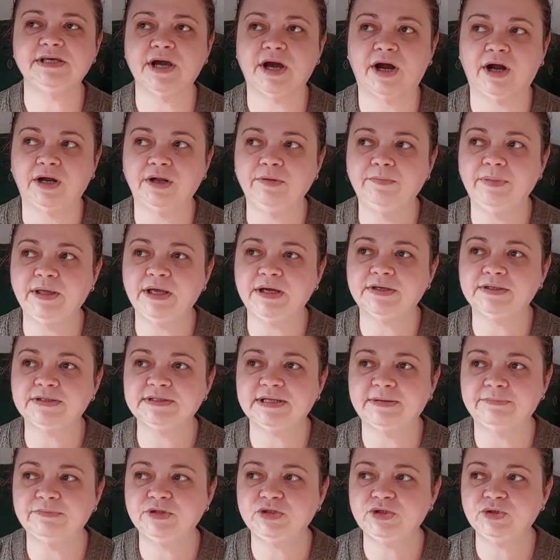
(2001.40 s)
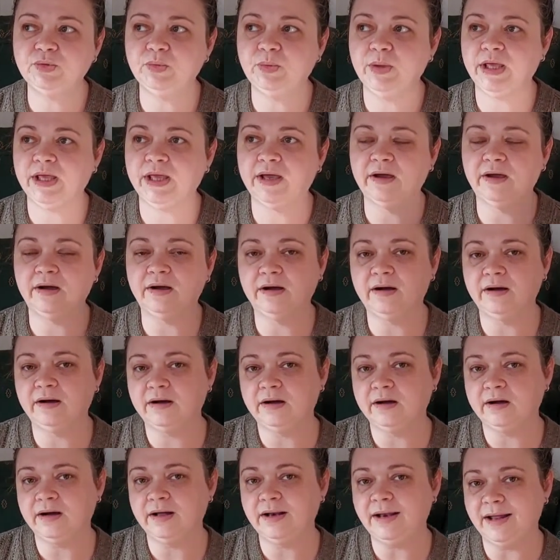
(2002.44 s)
yarn because I'm doing
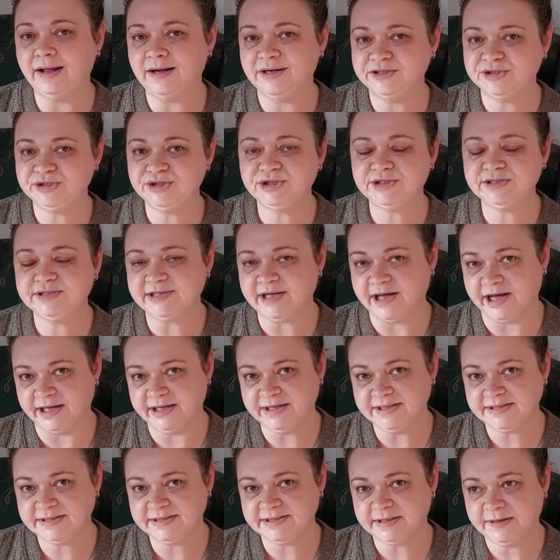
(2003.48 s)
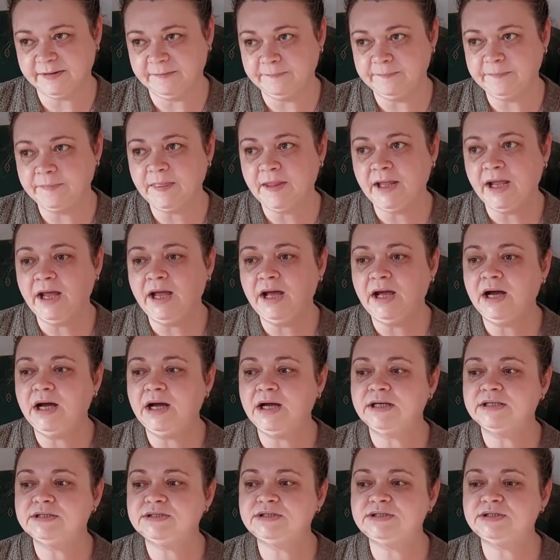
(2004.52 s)
a large size.
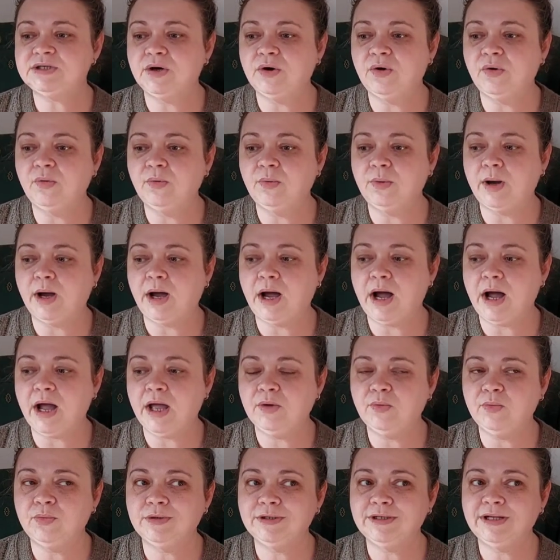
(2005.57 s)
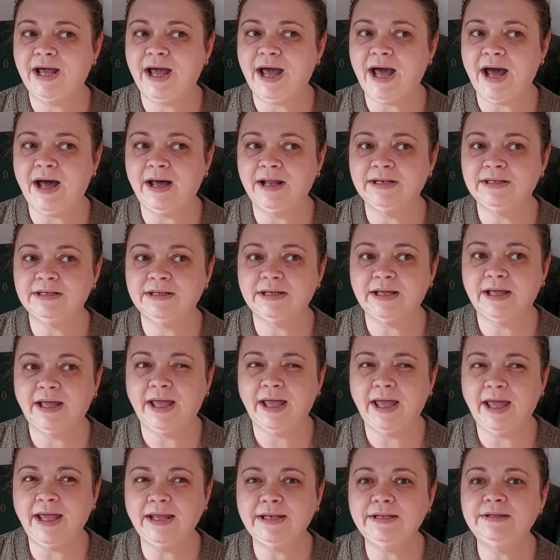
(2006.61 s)
So I would have
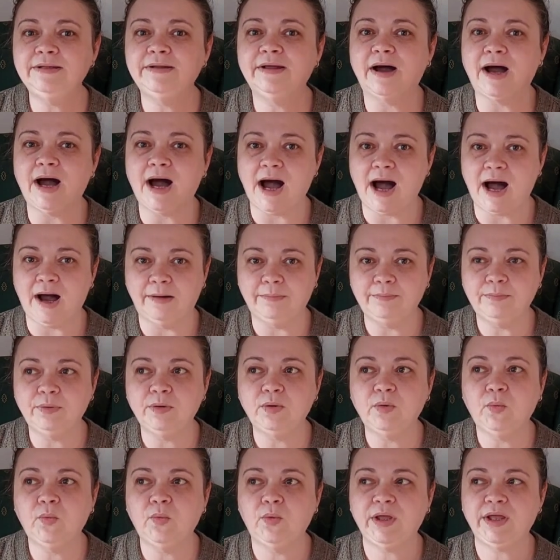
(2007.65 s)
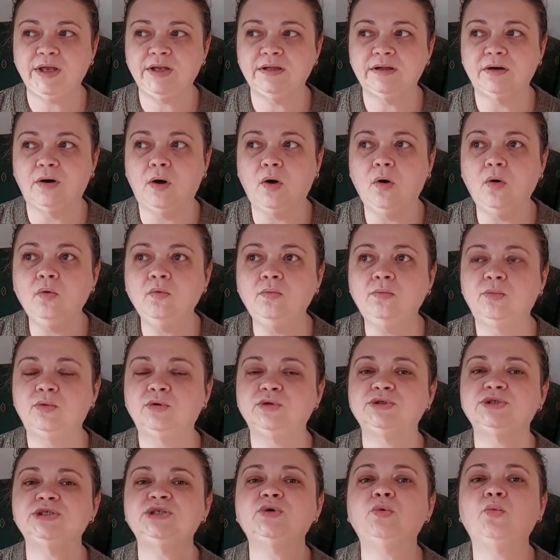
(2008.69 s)
end up with
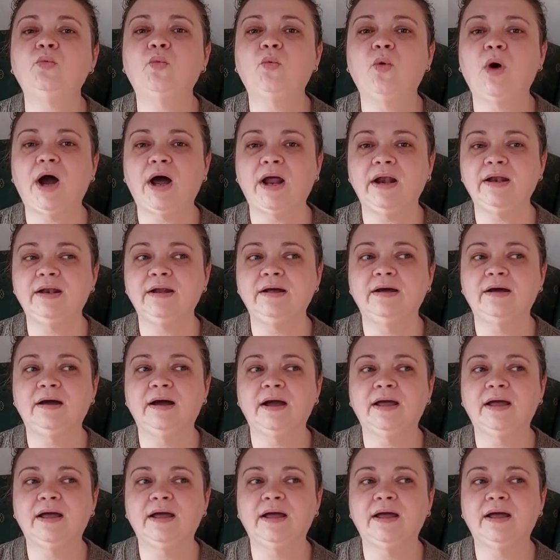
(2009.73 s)
almost 1